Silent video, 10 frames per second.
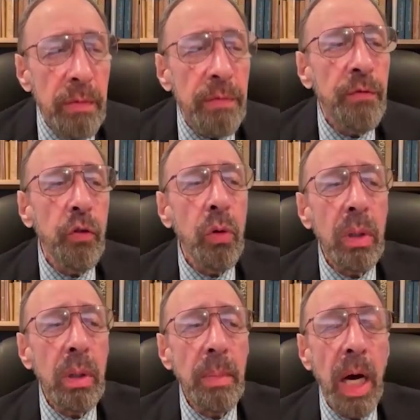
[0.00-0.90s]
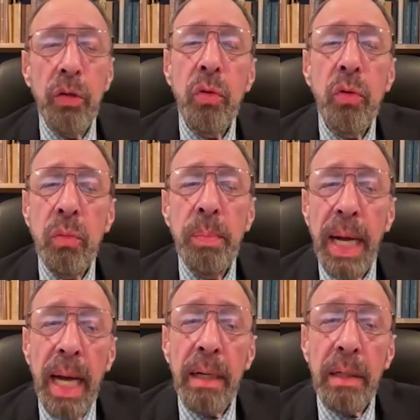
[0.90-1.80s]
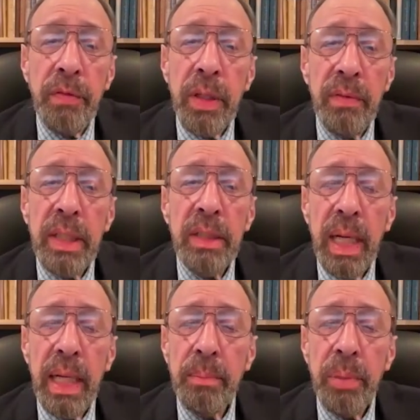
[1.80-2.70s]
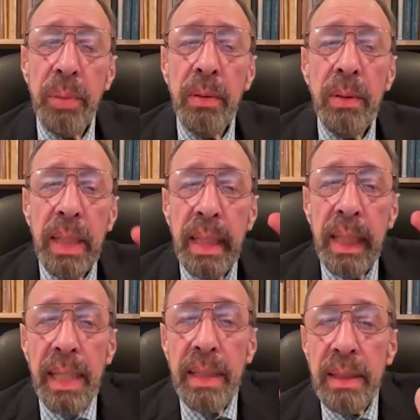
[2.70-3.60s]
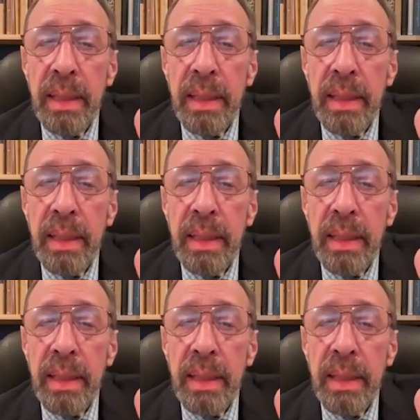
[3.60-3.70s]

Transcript: inform a new biography of Edgar Allan Poe. And he